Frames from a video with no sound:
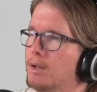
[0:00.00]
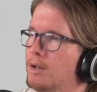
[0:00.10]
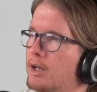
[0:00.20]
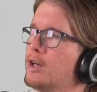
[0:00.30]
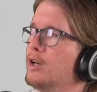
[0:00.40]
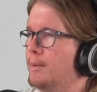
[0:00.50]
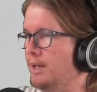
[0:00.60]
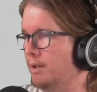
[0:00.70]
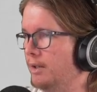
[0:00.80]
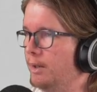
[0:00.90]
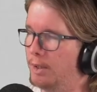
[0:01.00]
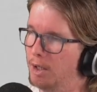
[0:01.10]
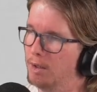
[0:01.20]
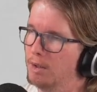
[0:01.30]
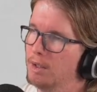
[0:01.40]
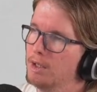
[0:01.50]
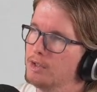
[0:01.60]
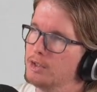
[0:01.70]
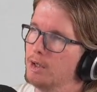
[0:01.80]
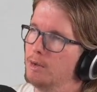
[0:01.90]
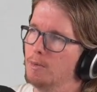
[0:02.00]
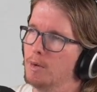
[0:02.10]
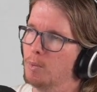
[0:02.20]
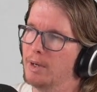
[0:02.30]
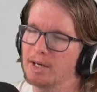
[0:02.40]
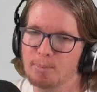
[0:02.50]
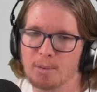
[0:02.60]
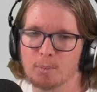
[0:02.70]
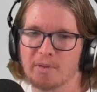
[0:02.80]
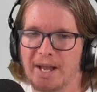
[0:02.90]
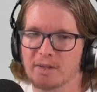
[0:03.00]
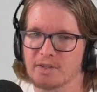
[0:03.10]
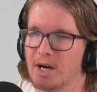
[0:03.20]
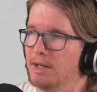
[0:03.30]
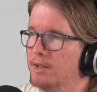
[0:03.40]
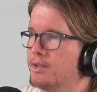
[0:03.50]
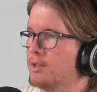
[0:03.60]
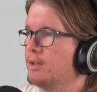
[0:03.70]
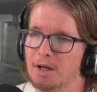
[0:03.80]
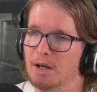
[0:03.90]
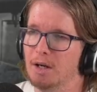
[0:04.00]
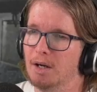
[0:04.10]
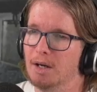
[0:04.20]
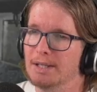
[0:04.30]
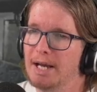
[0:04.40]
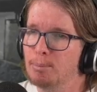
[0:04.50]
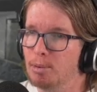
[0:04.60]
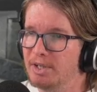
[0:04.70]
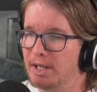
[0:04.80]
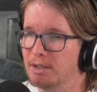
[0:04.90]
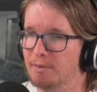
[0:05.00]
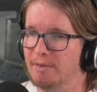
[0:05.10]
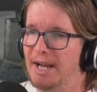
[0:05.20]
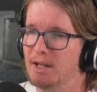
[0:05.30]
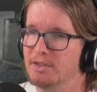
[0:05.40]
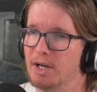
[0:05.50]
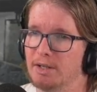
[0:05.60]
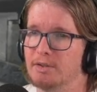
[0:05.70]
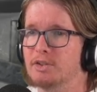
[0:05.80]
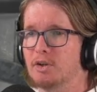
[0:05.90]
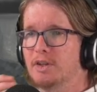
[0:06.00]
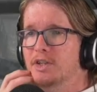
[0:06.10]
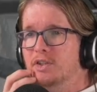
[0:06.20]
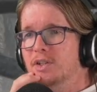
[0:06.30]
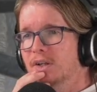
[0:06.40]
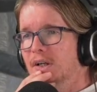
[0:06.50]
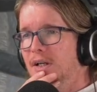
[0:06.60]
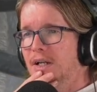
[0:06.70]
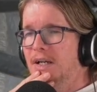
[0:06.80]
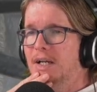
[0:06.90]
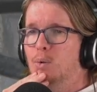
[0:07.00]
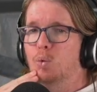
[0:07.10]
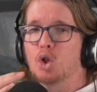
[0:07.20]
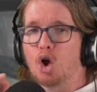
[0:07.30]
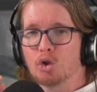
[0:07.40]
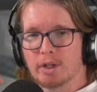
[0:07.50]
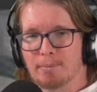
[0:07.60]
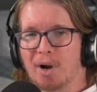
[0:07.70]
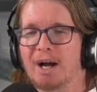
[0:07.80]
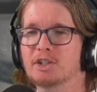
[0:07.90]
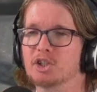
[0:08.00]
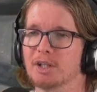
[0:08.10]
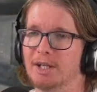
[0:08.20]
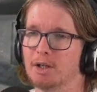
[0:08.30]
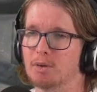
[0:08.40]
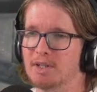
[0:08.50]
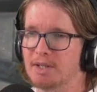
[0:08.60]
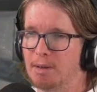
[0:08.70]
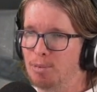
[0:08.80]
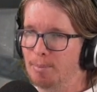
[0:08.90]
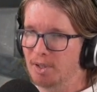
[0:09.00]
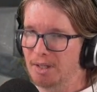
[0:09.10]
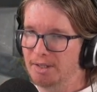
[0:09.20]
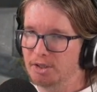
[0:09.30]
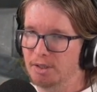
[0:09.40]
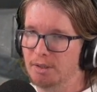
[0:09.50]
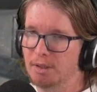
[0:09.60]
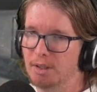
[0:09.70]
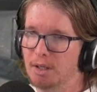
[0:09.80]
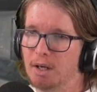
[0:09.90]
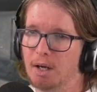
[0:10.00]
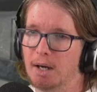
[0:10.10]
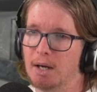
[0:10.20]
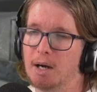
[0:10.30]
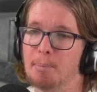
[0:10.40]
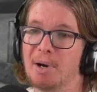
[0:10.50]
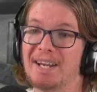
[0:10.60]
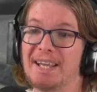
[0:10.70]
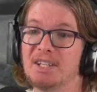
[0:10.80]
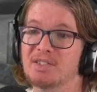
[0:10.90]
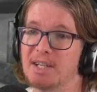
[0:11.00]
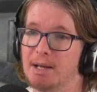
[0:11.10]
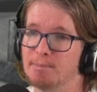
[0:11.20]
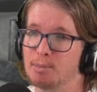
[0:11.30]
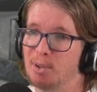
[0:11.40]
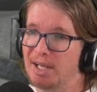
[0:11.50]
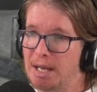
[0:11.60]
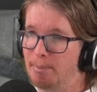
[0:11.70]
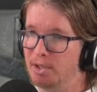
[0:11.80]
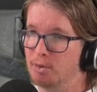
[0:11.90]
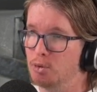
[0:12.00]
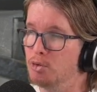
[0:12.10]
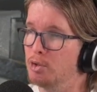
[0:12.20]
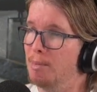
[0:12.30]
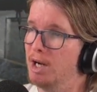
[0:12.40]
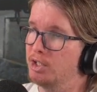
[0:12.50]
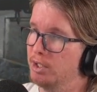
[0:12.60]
Economy. There we go. So we had a problem with outsiders. Allow productive outsiders. So this will only marginally increase our population, but heat stamps per capita is also marginally